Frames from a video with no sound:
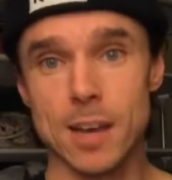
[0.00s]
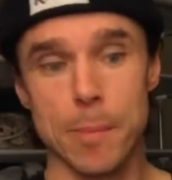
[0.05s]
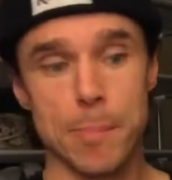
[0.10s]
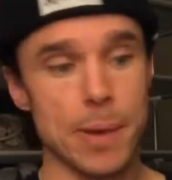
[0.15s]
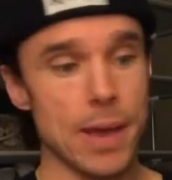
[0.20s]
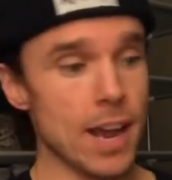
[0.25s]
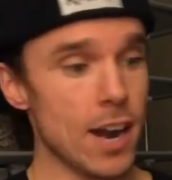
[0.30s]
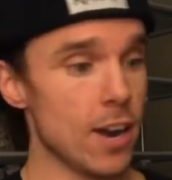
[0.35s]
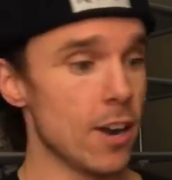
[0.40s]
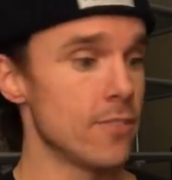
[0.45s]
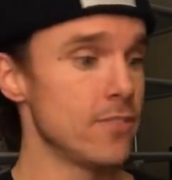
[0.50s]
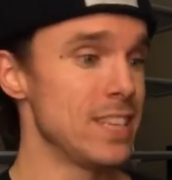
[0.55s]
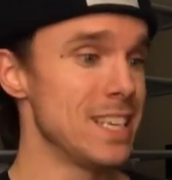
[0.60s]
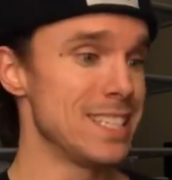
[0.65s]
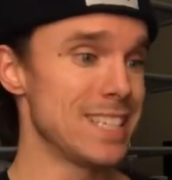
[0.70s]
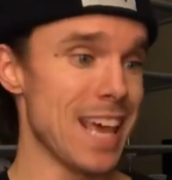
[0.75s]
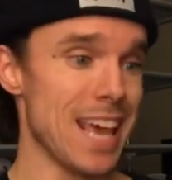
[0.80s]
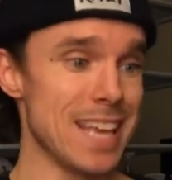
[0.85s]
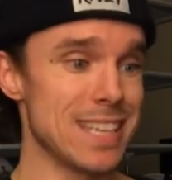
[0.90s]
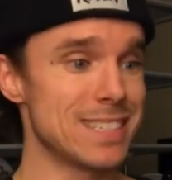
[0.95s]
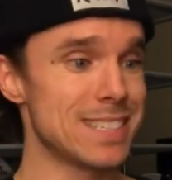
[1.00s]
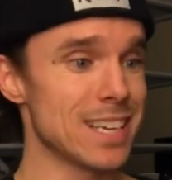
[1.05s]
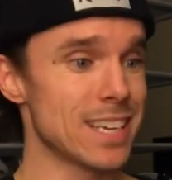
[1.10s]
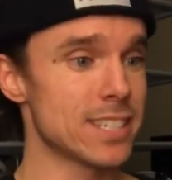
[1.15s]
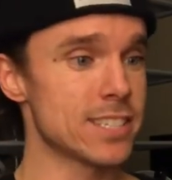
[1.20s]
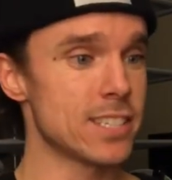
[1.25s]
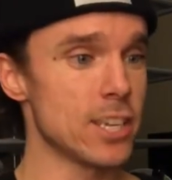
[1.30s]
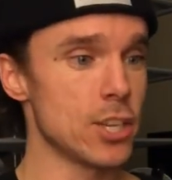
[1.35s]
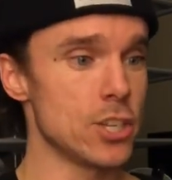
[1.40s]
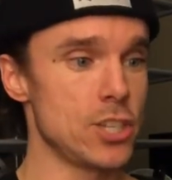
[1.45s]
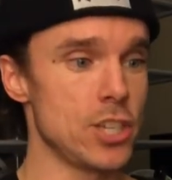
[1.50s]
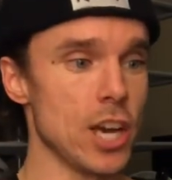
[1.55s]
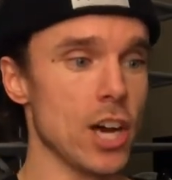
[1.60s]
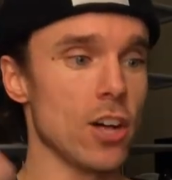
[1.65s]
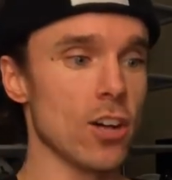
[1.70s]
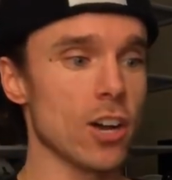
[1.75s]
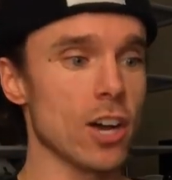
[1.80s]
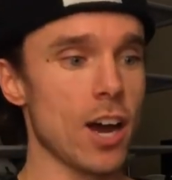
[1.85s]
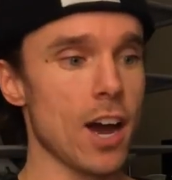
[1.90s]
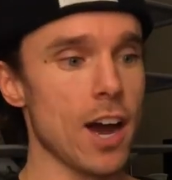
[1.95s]
pair of these Asics
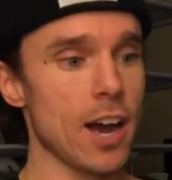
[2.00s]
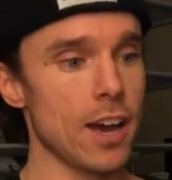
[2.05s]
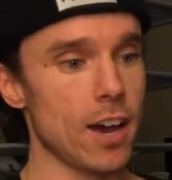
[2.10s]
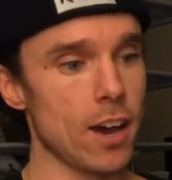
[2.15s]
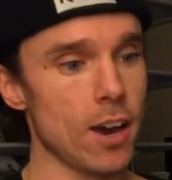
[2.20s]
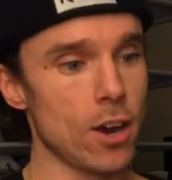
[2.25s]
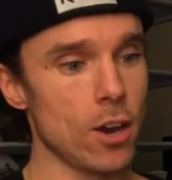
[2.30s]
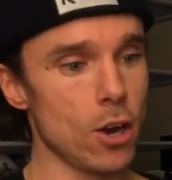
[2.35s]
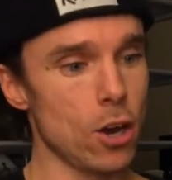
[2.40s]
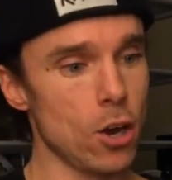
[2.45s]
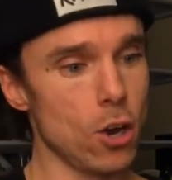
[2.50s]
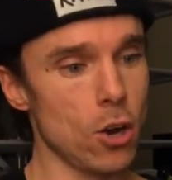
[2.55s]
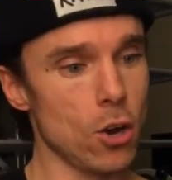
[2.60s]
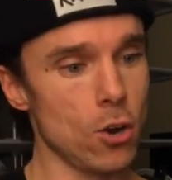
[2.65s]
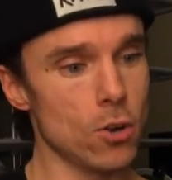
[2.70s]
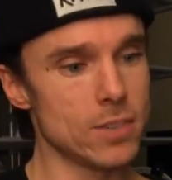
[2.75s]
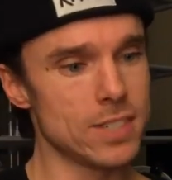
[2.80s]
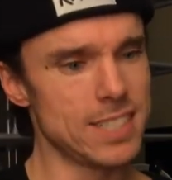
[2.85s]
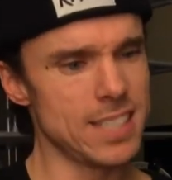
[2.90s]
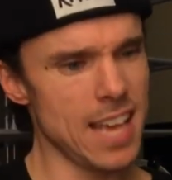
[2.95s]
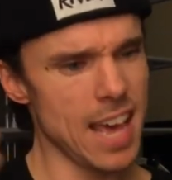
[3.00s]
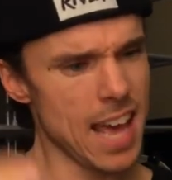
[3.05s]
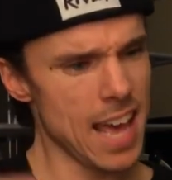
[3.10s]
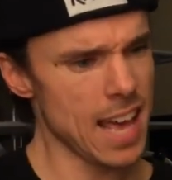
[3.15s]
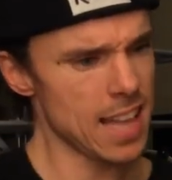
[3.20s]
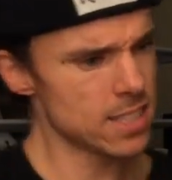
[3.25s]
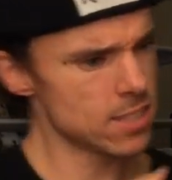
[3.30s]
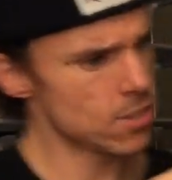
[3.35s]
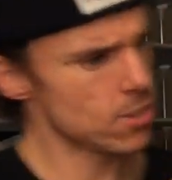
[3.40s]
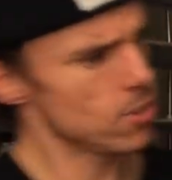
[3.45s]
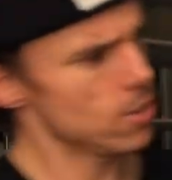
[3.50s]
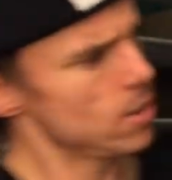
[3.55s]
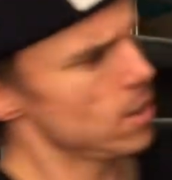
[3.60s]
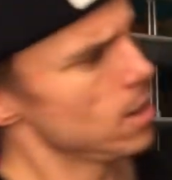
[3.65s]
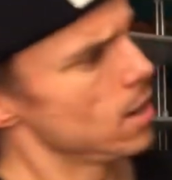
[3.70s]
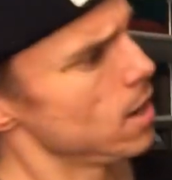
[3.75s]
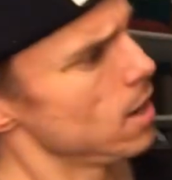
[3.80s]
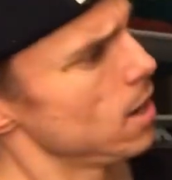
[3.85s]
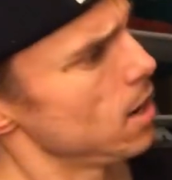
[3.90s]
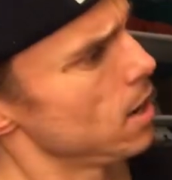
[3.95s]
Gel Kayano 10s,
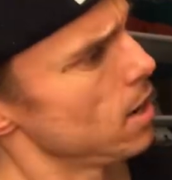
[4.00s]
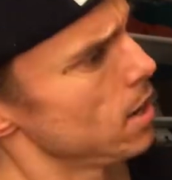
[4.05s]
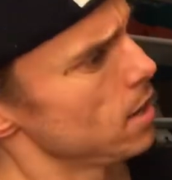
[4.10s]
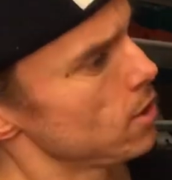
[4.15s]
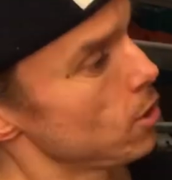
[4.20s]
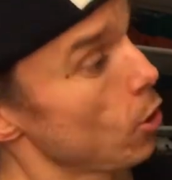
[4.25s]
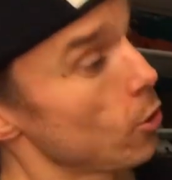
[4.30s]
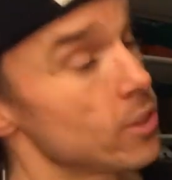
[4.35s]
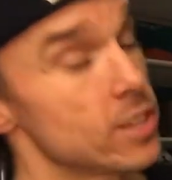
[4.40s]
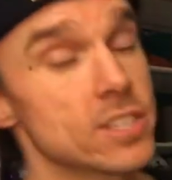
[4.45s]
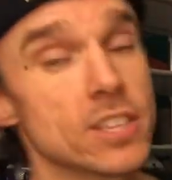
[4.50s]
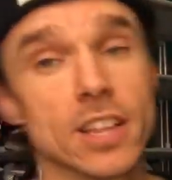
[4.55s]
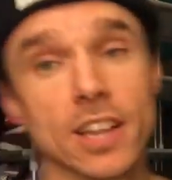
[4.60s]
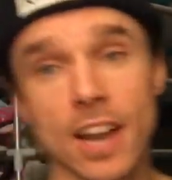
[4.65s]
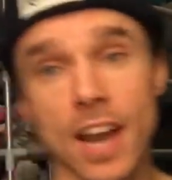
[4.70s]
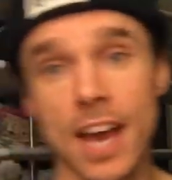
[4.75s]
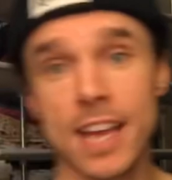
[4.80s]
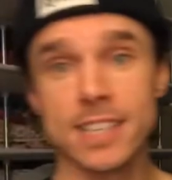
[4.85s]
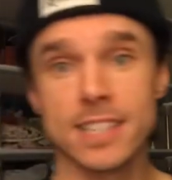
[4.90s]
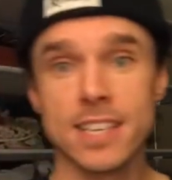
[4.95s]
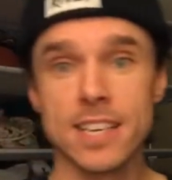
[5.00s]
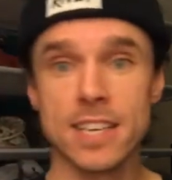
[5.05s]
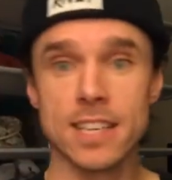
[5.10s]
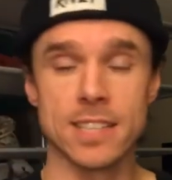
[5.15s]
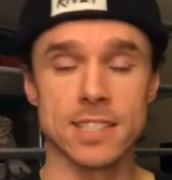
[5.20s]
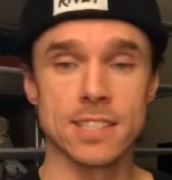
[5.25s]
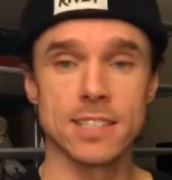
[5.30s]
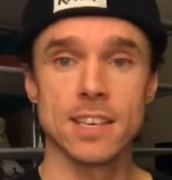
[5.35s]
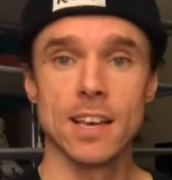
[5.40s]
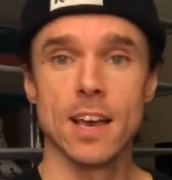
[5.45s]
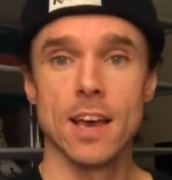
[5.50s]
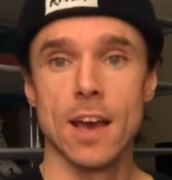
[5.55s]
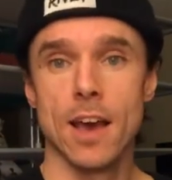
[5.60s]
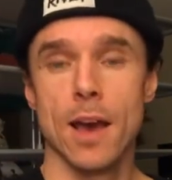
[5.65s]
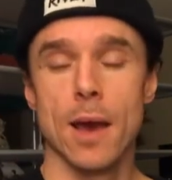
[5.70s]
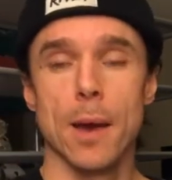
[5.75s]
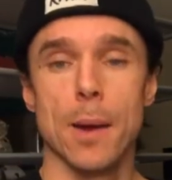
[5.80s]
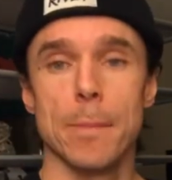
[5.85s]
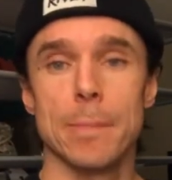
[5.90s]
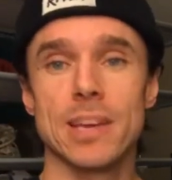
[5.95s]
these are the 19s,
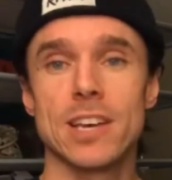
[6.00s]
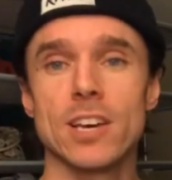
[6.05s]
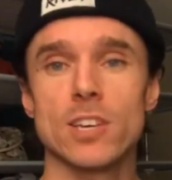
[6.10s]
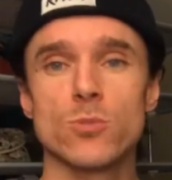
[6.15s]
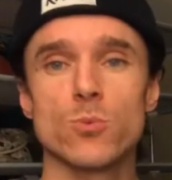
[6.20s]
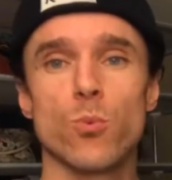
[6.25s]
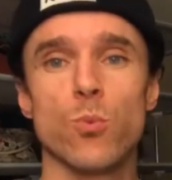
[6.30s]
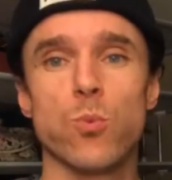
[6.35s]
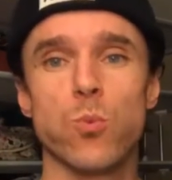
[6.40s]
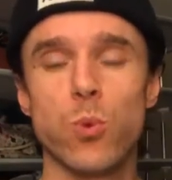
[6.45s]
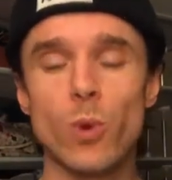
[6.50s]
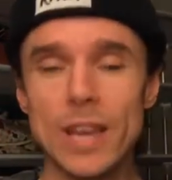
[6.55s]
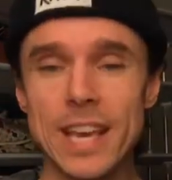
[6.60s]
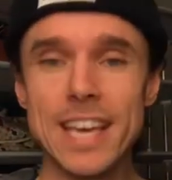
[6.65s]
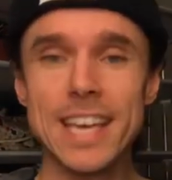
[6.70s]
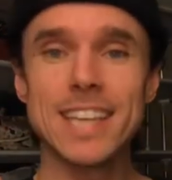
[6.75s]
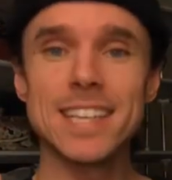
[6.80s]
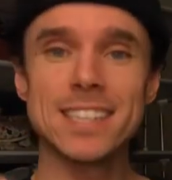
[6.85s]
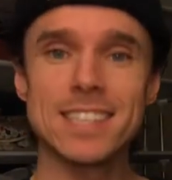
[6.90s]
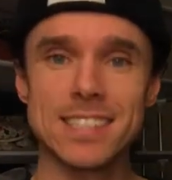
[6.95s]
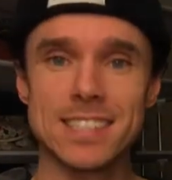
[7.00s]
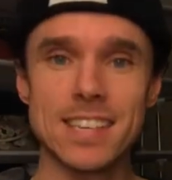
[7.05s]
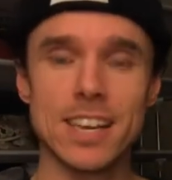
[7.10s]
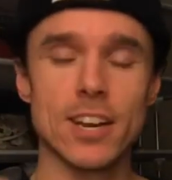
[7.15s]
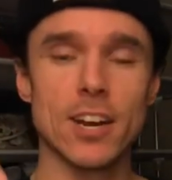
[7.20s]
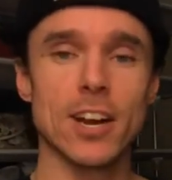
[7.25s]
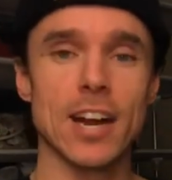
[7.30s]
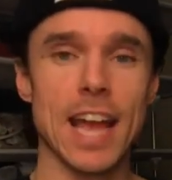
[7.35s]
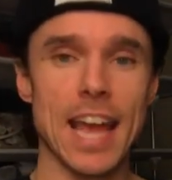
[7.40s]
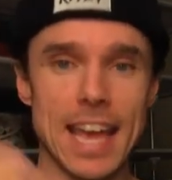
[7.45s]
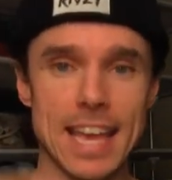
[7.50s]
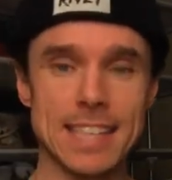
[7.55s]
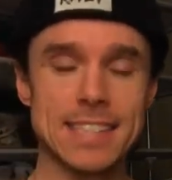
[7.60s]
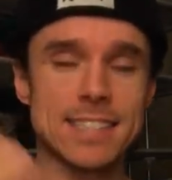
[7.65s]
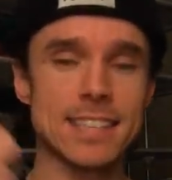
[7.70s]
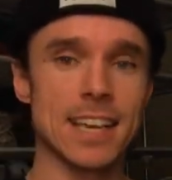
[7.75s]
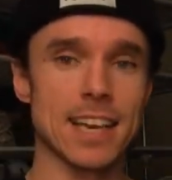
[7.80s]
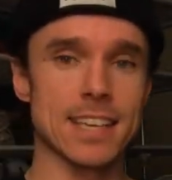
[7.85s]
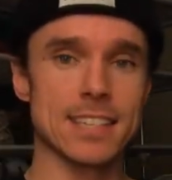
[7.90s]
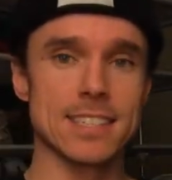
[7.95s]
because we consider
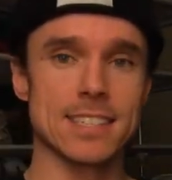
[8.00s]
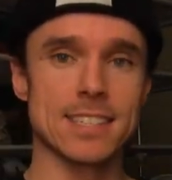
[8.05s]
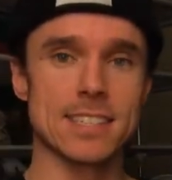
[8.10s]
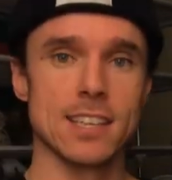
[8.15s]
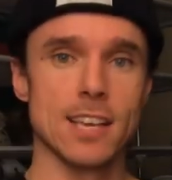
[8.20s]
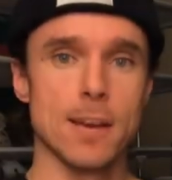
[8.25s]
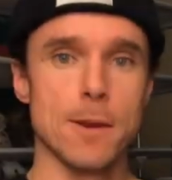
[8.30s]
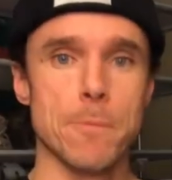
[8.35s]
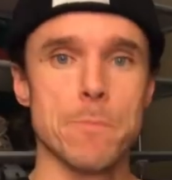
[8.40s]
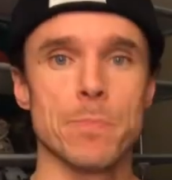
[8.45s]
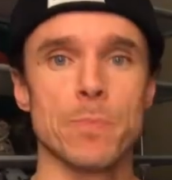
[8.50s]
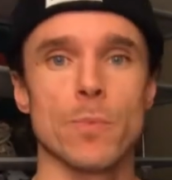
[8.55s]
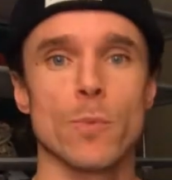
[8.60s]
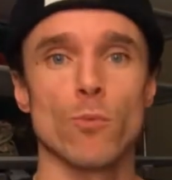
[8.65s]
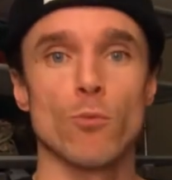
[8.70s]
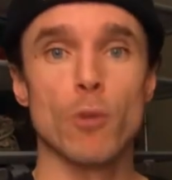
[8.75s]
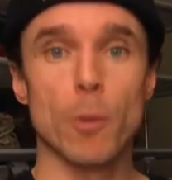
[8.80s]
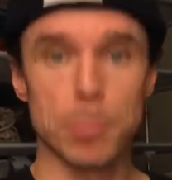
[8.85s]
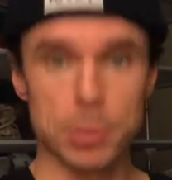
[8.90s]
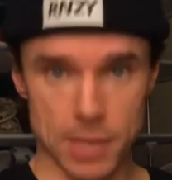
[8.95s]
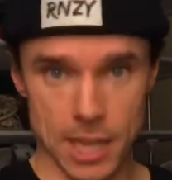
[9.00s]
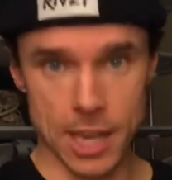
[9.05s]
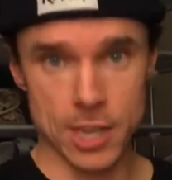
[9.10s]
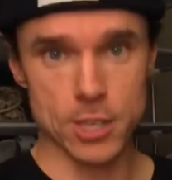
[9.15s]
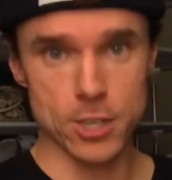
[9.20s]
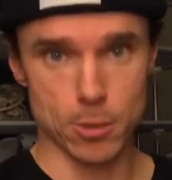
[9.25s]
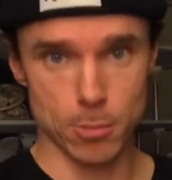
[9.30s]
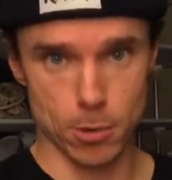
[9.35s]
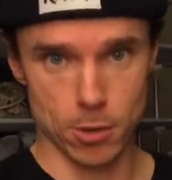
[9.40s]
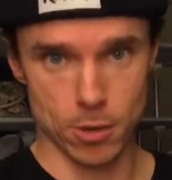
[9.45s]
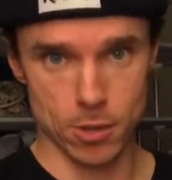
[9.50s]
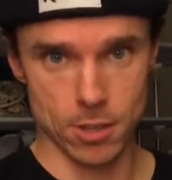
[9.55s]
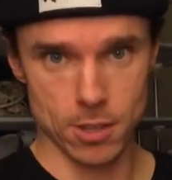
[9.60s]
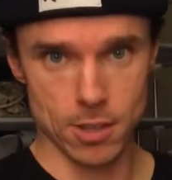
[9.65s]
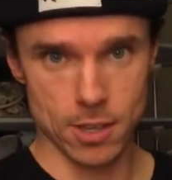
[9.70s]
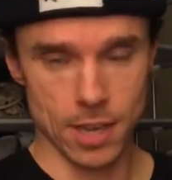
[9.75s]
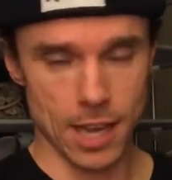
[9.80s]
Asics replenishable.